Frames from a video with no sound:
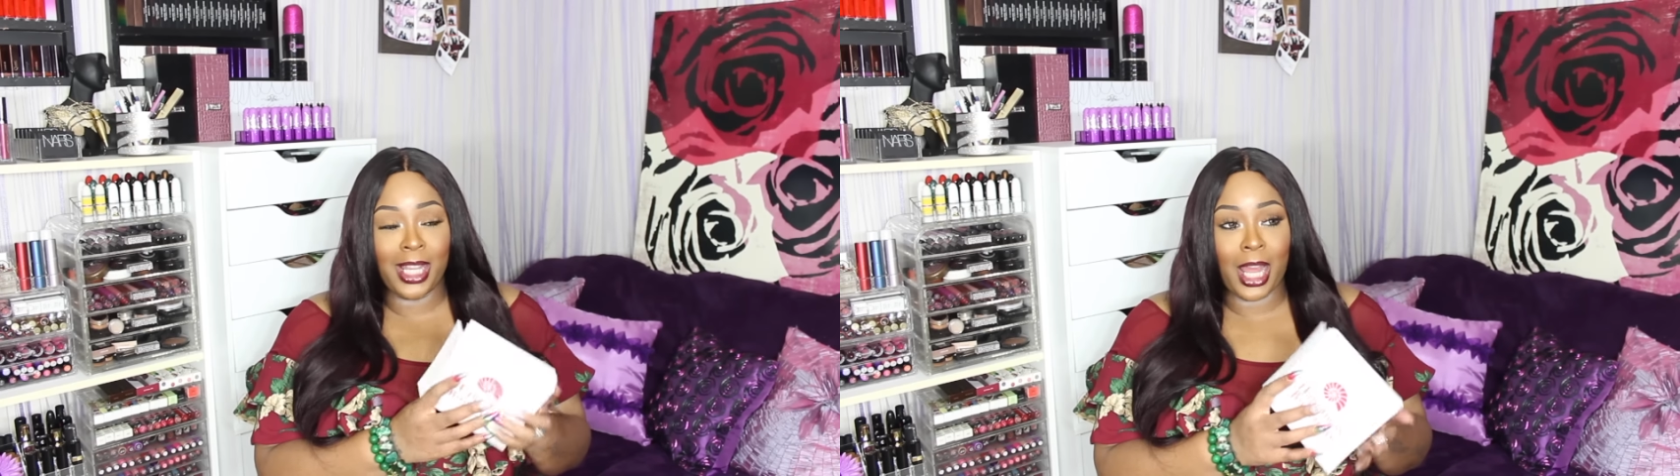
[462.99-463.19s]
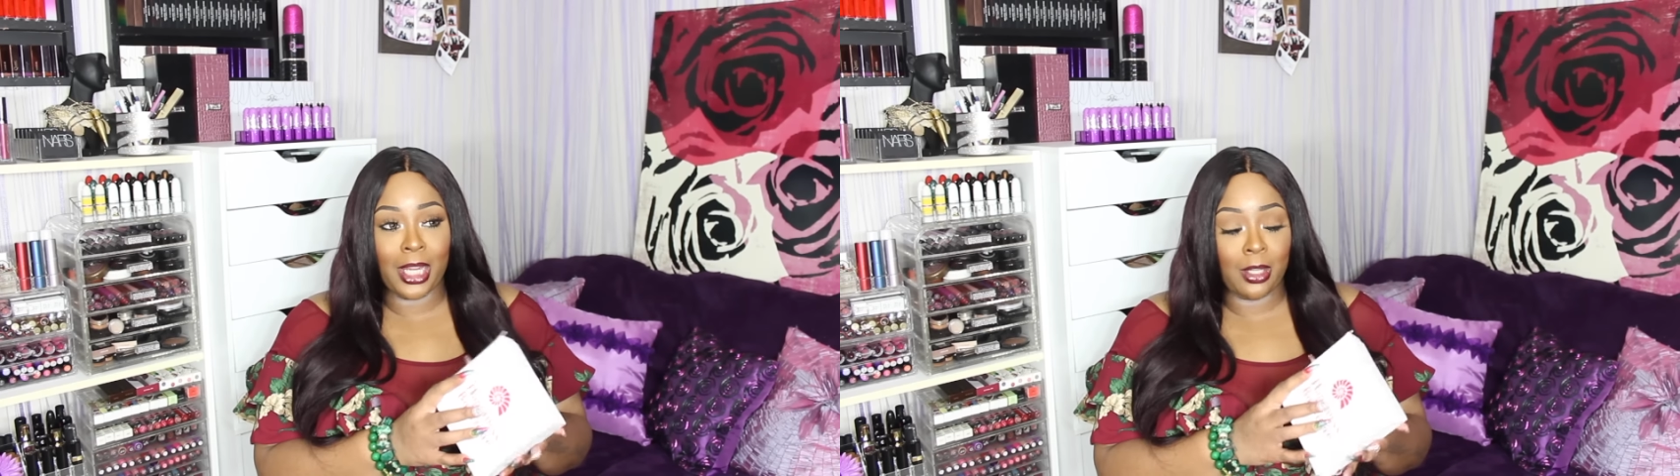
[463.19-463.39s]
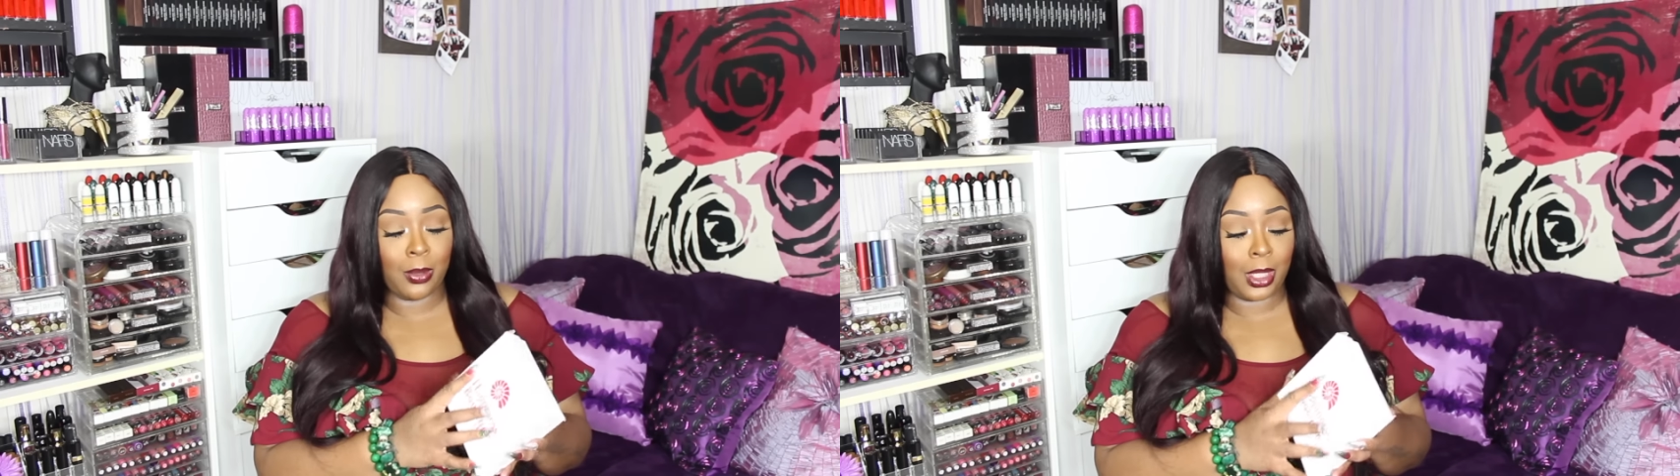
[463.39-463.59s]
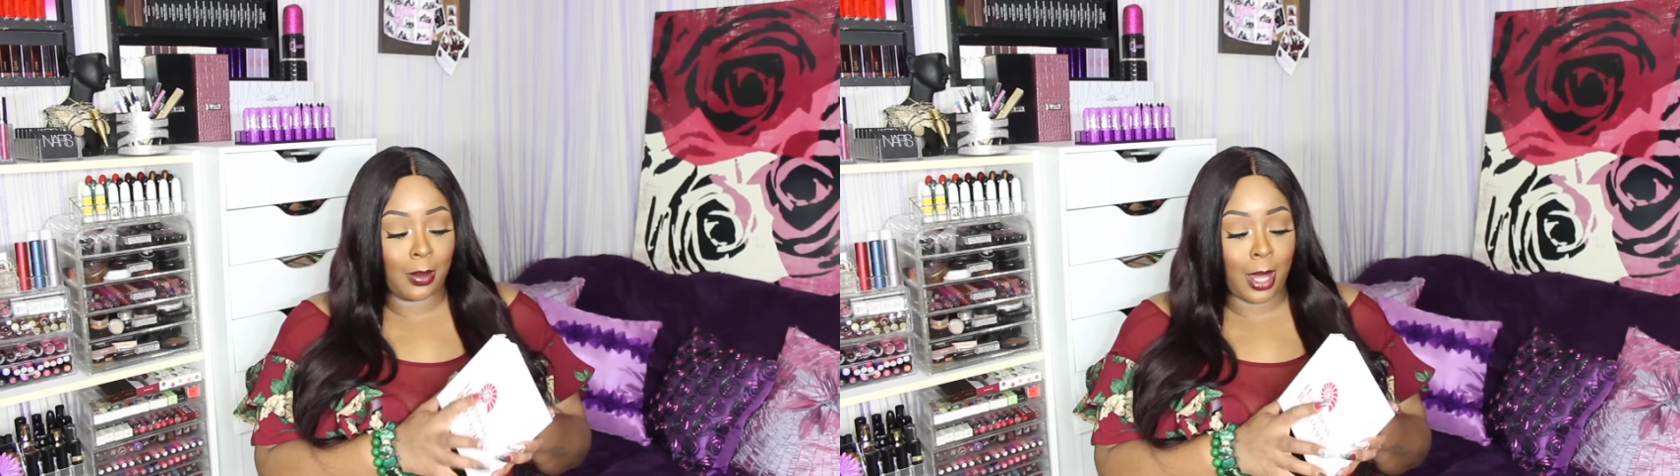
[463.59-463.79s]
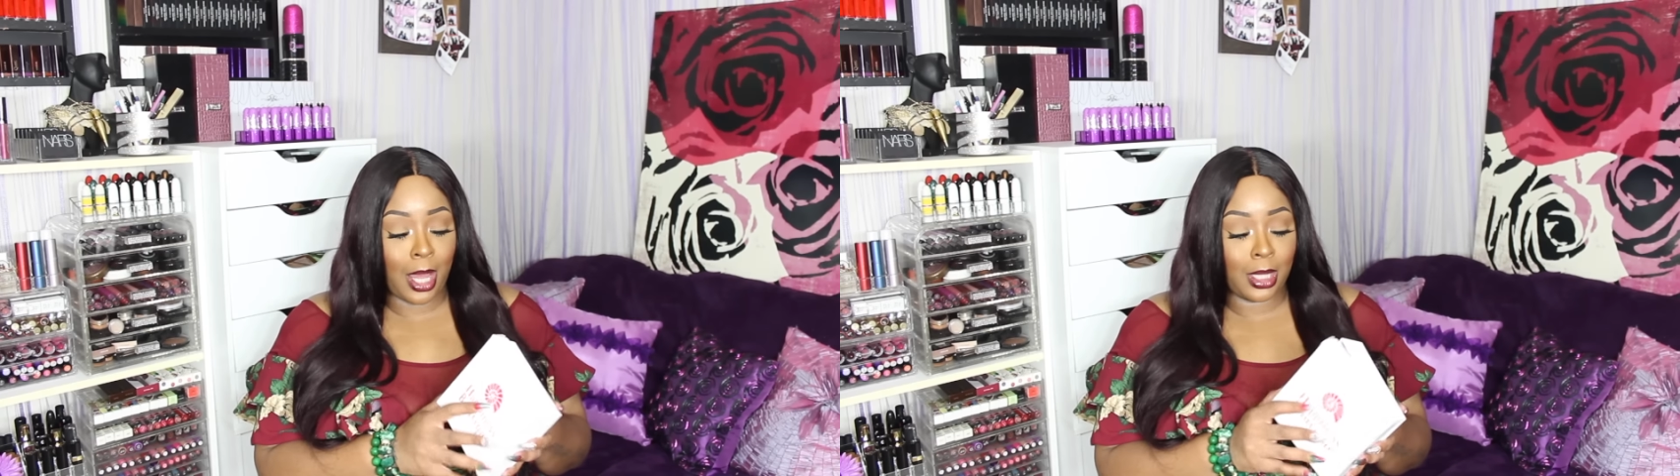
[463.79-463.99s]
and I deal with
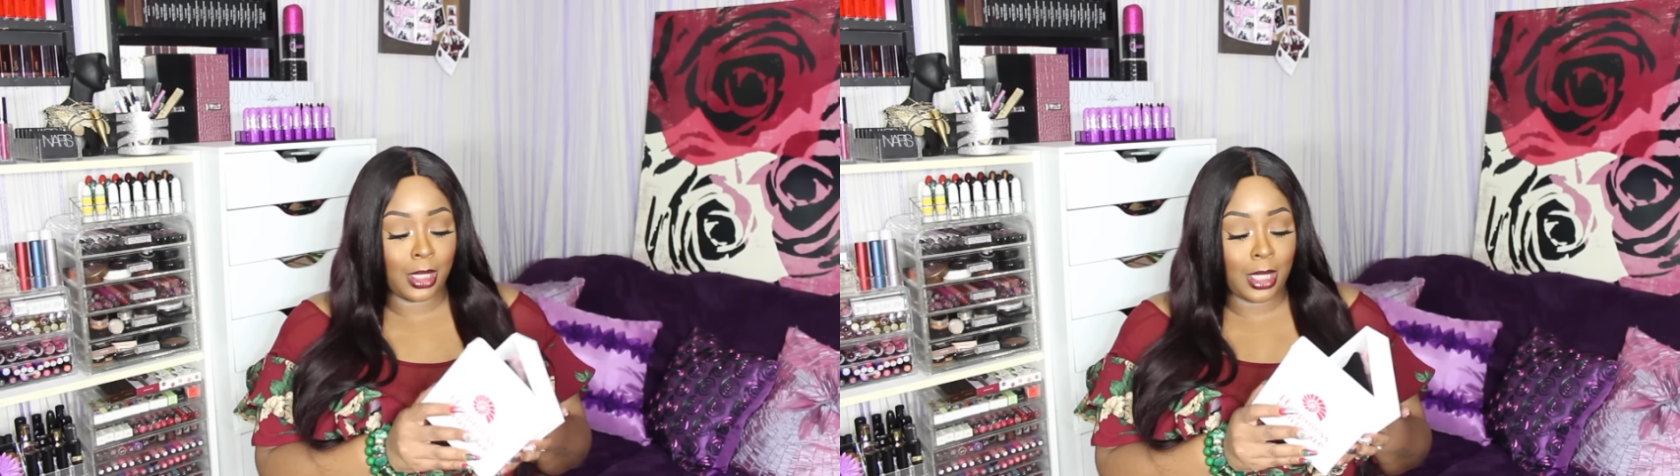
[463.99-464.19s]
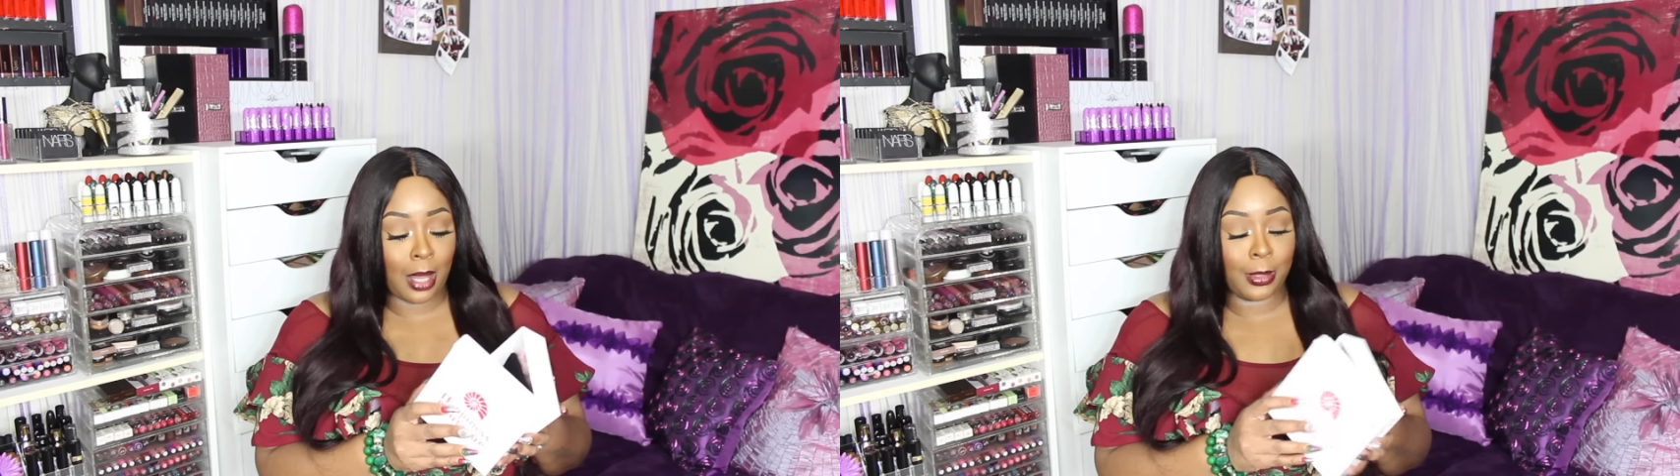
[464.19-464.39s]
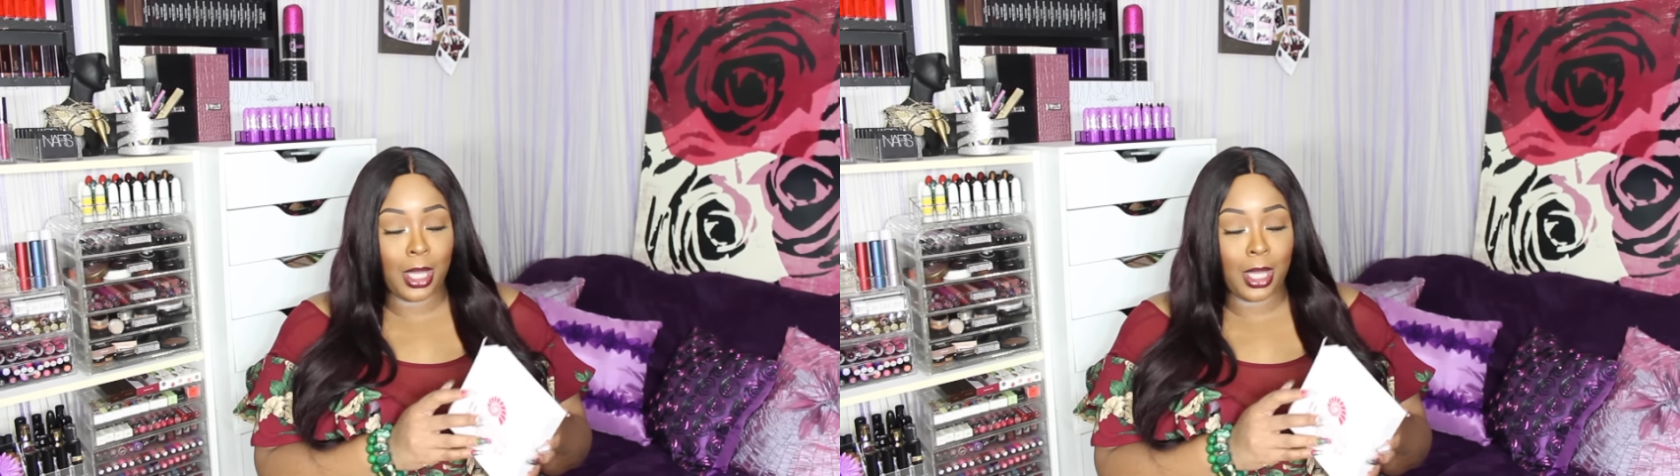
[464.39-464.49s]
them all the time.